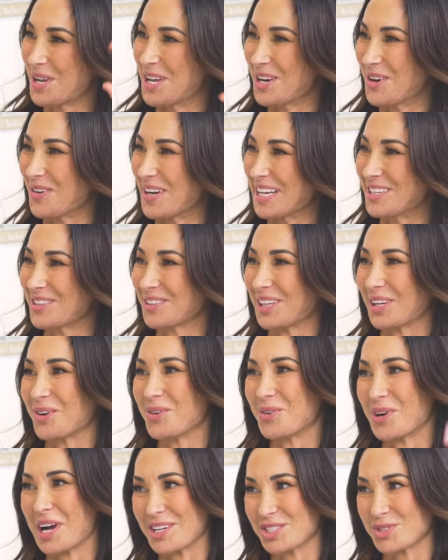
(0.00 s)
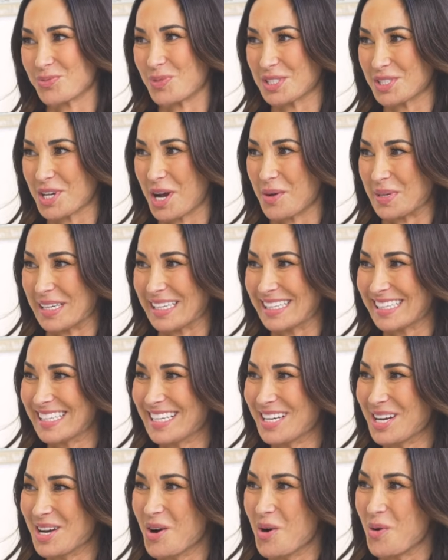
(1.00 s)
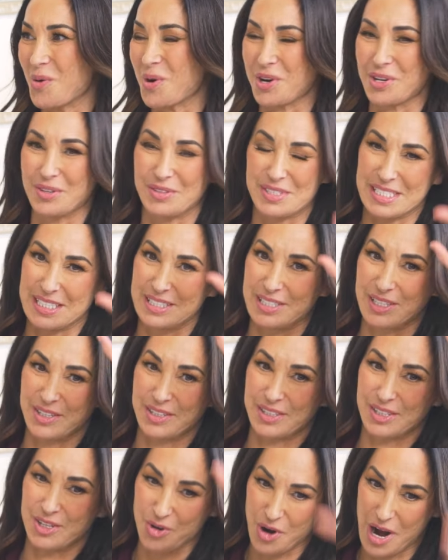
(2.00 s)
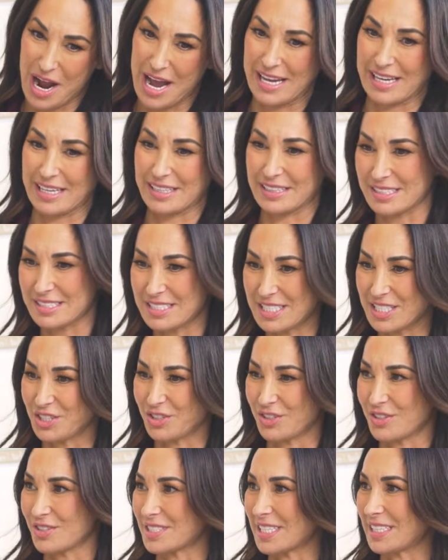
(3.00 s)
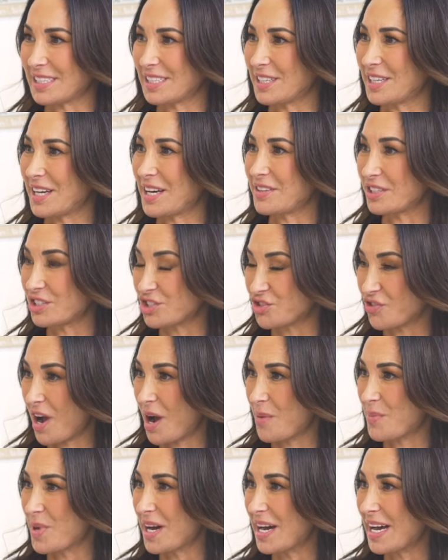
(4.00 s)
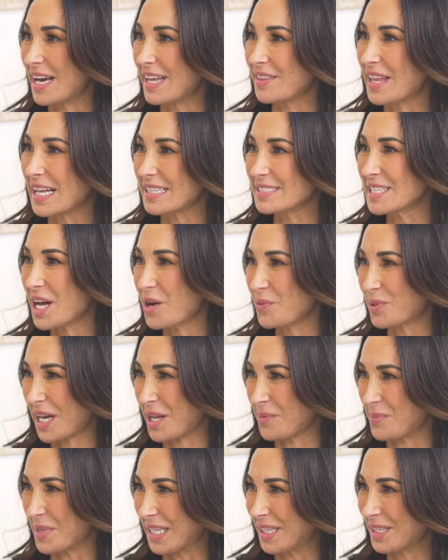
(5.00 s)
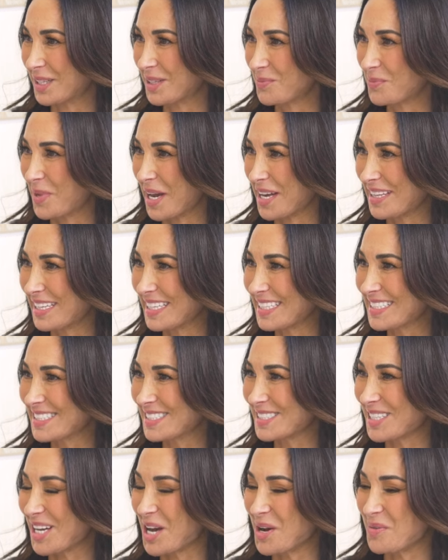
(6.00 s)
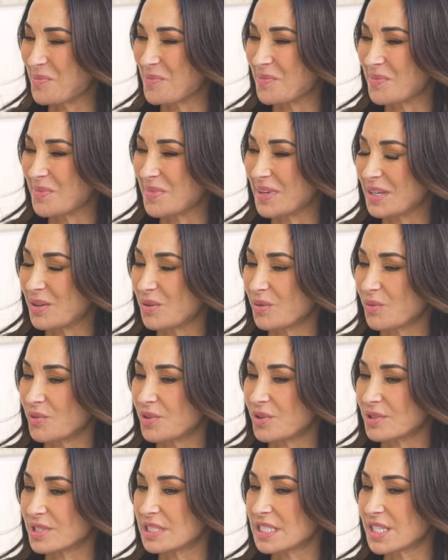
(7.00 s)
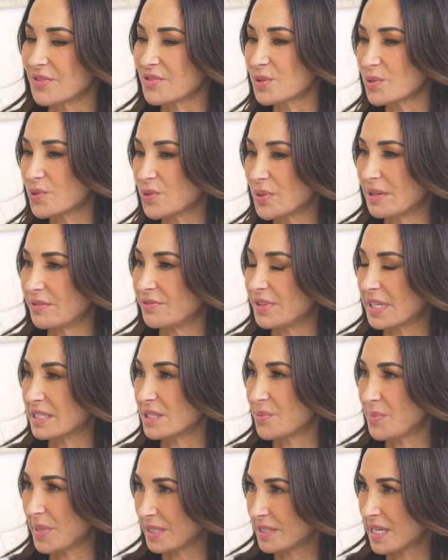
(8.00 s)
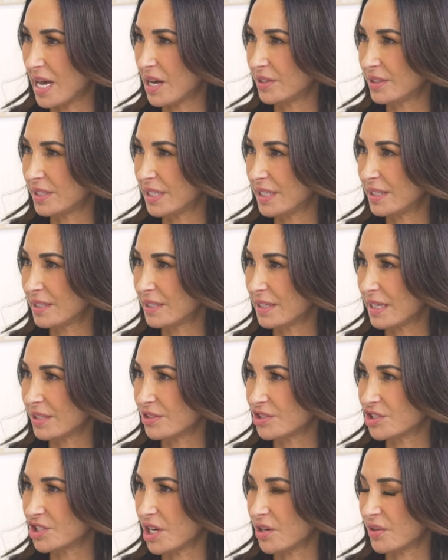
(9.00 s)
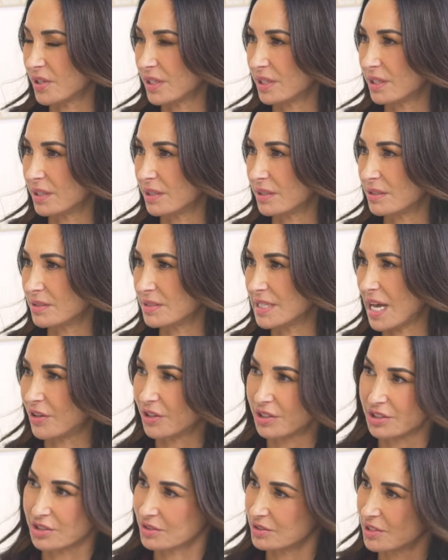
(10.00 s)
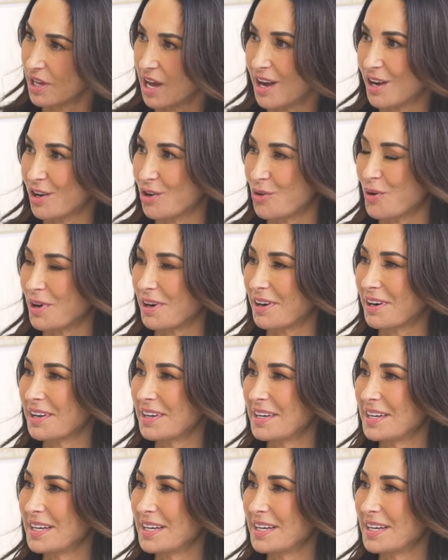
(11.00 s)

you know, and you're like, oh gosh, what's coming? Or you see the the crying and the tears and the and the drama. And that's not what I mean by this. Um, mm-hmm. Um there's a difference between victim mentality and sharing down on your luck or